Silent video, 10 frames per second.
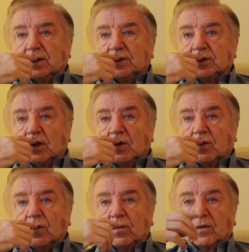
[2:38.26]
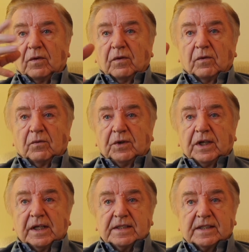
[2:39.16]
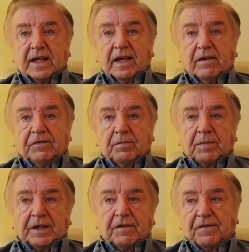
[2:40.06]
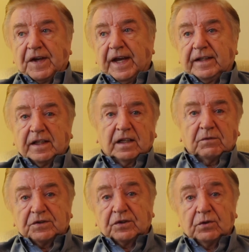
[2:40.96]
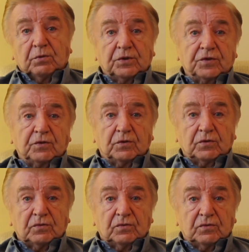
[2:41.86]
So we got saved by the fact that it was a newer school.